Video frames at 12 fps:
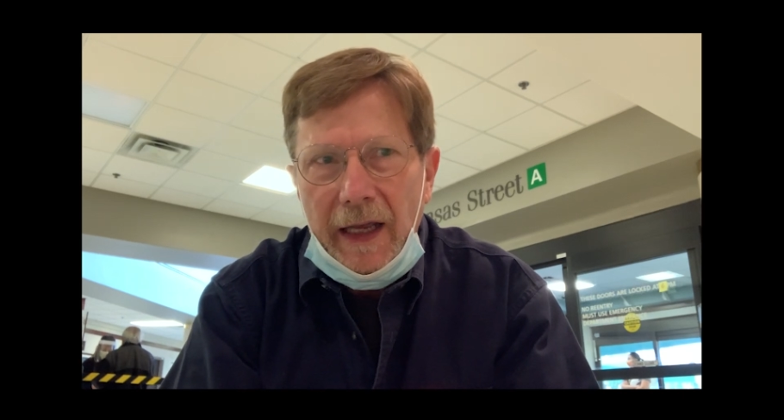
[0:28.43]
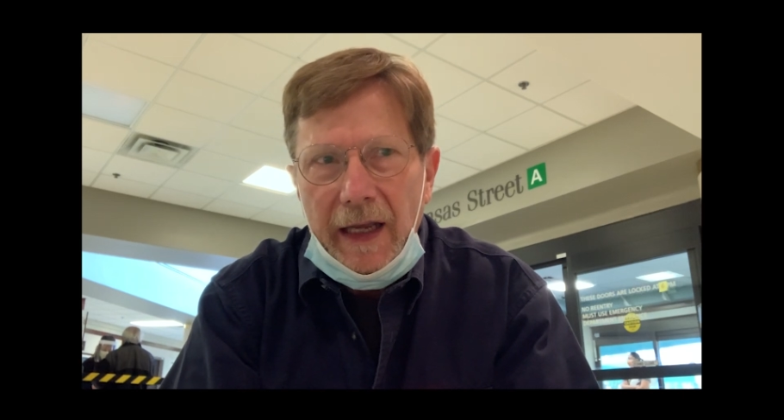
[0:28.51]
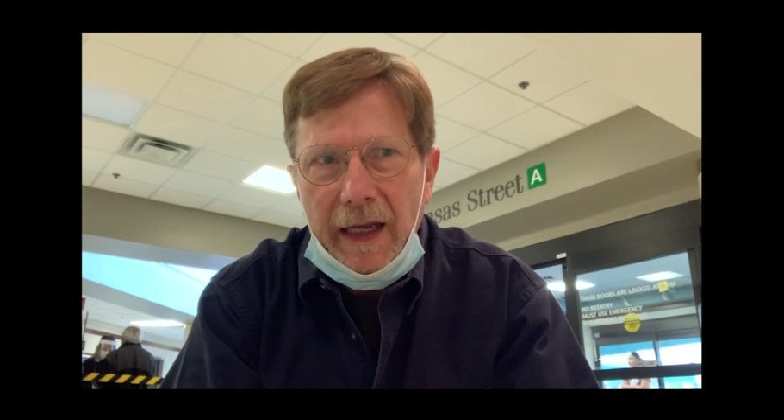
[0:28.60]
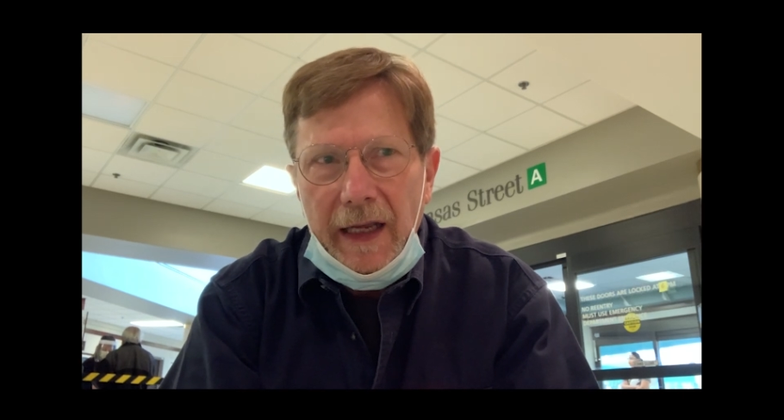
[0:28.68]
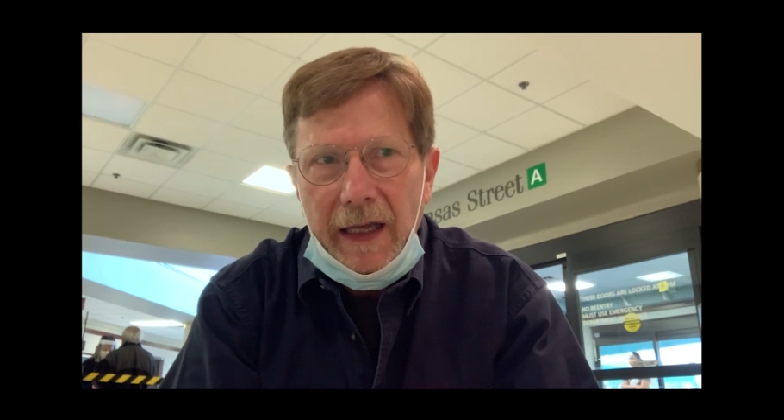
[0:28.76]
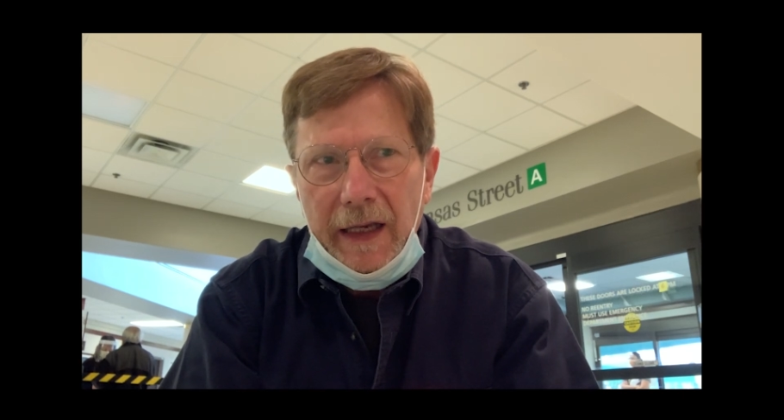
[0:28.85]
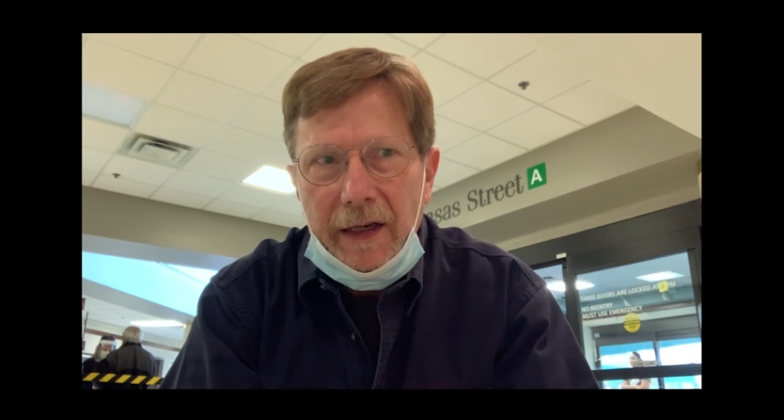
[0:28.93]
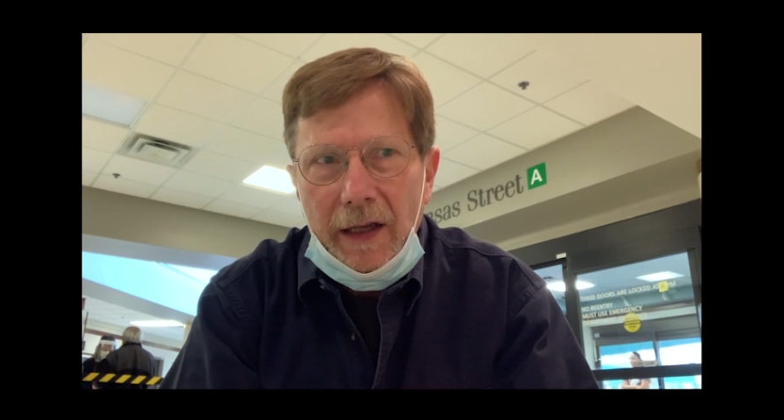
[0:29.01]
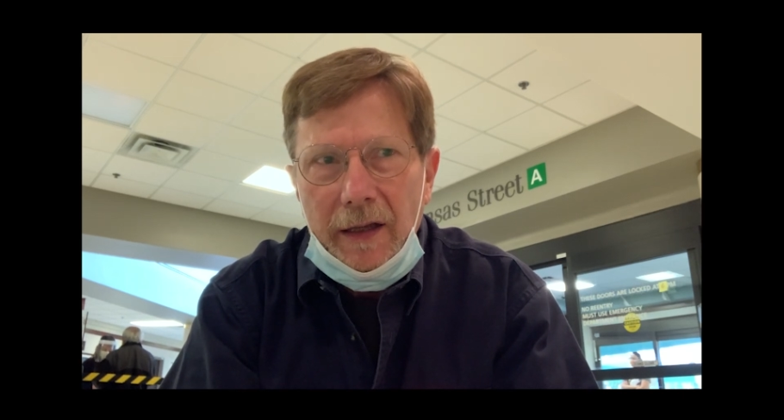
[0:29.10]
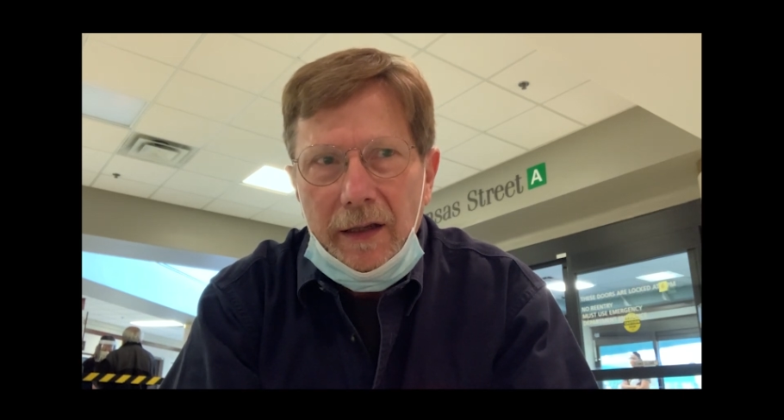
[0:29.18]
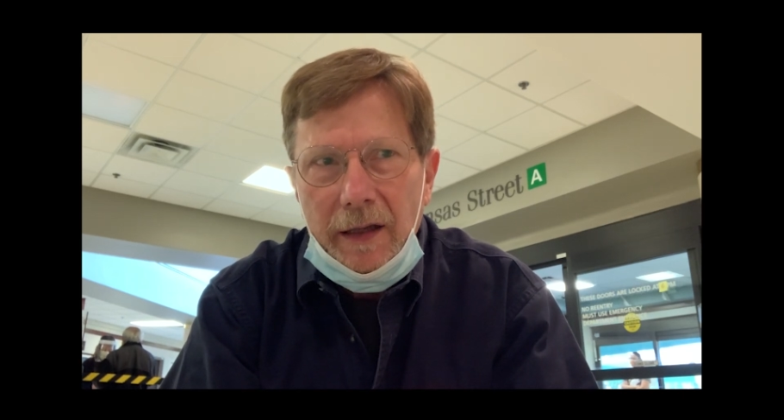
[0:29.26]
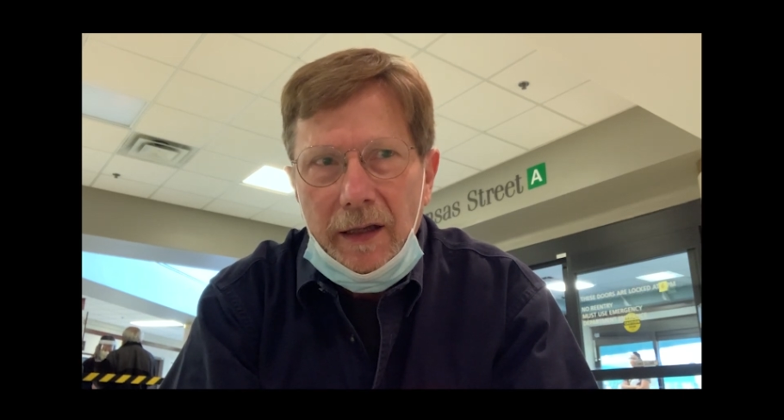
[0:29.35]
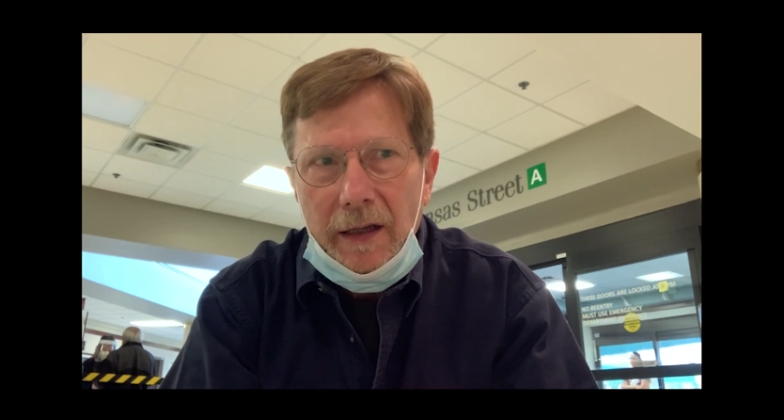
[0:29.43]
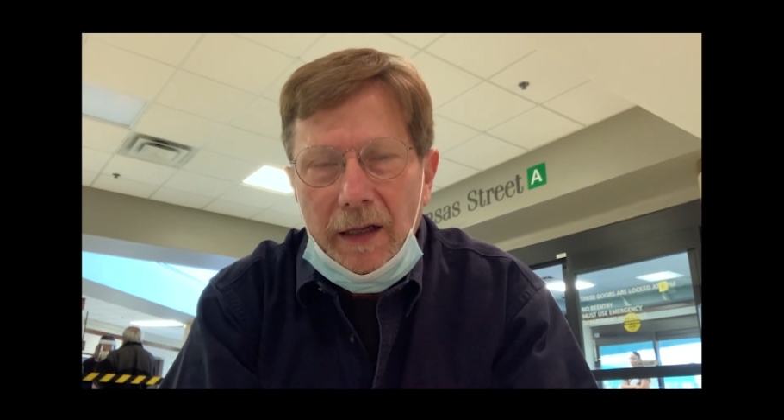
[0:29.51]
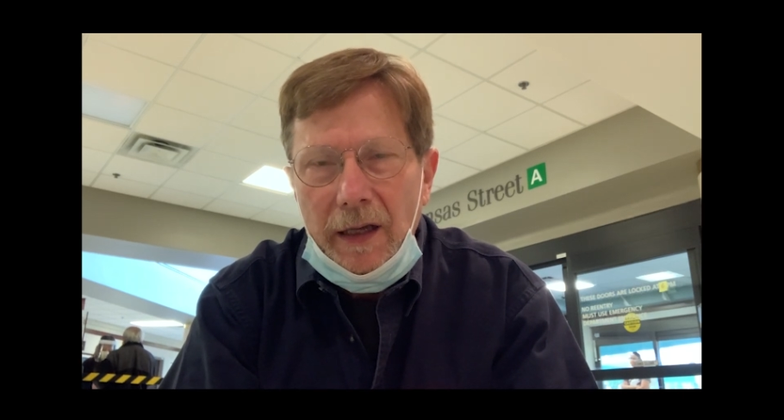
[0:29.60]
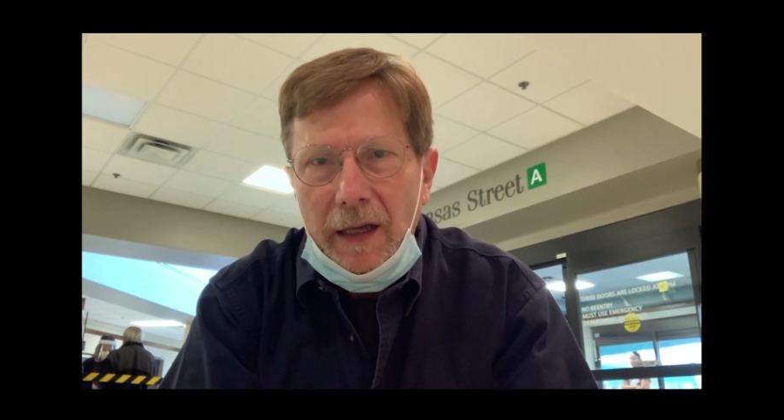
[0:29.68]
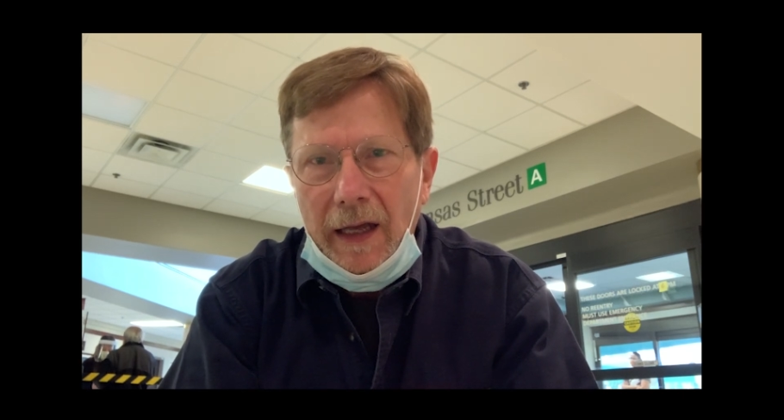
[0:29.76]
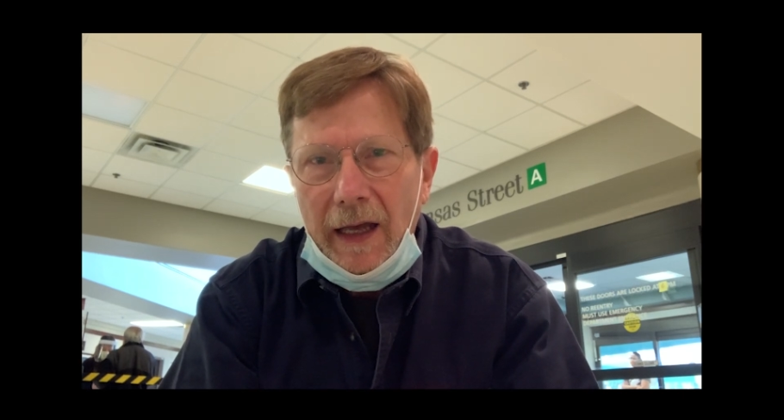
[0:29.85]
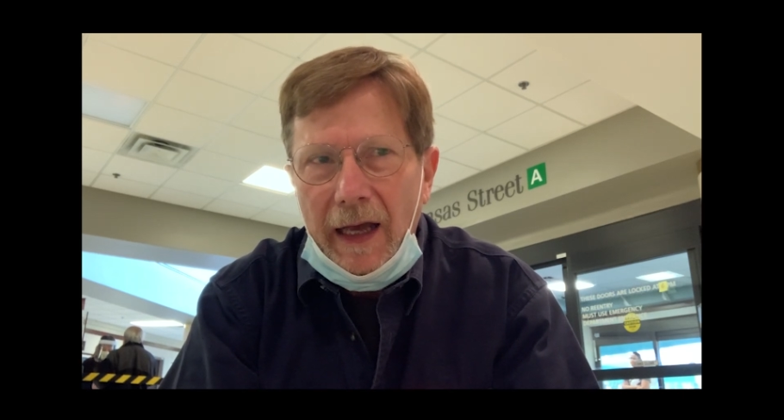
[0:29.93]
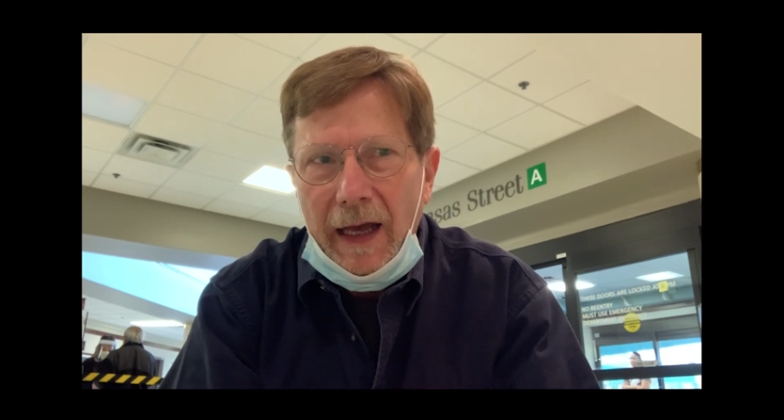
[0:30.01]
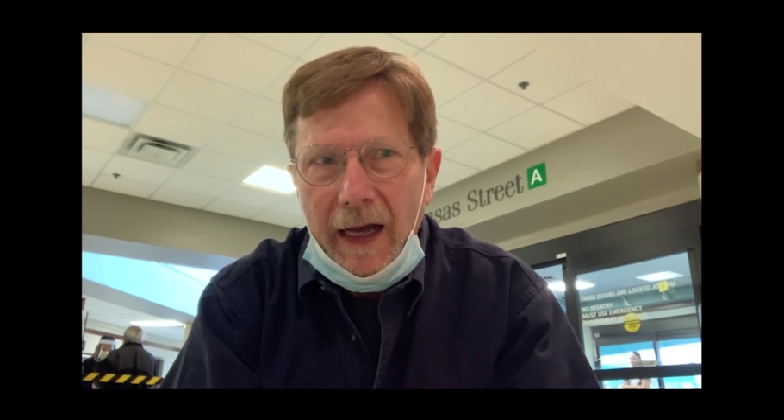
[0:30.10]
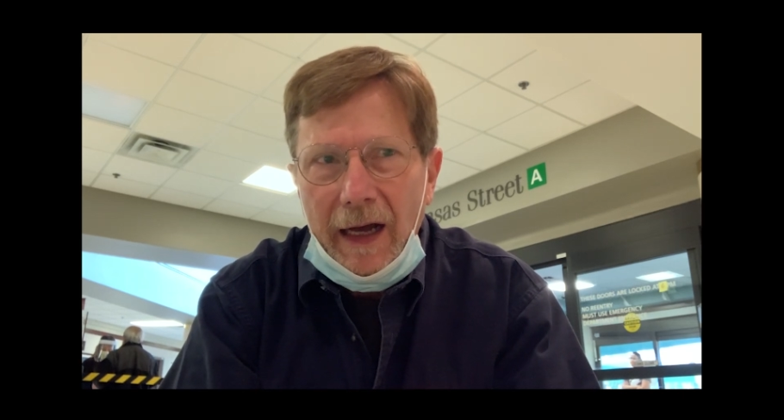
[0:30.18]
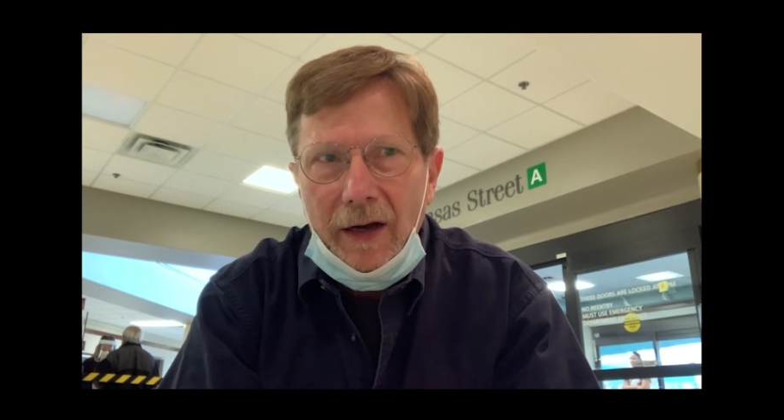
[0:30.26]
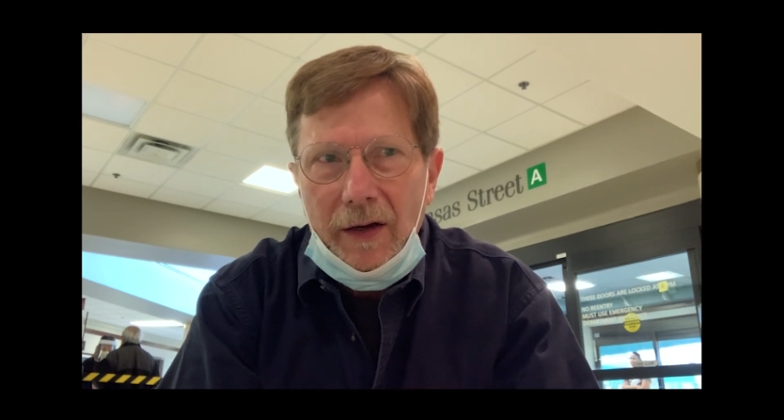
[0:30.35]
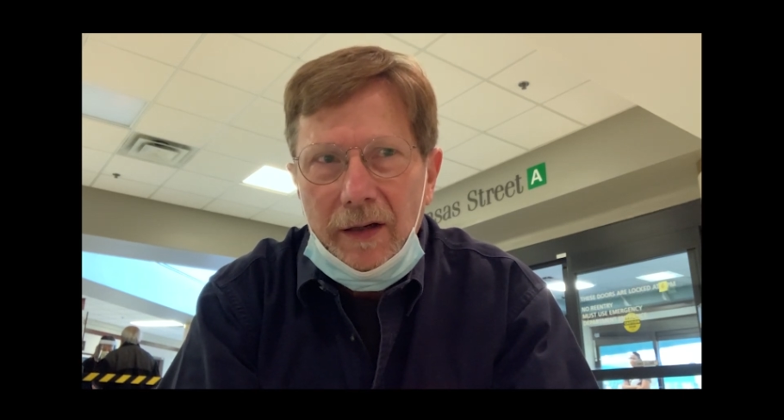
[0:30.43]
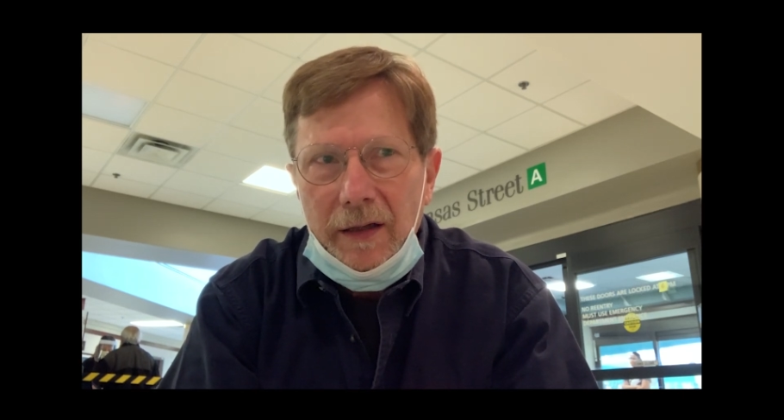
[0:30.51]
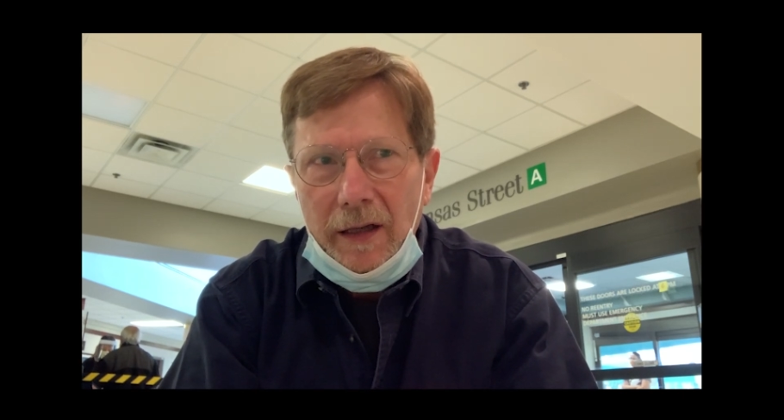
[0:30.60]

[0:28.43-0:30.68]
and how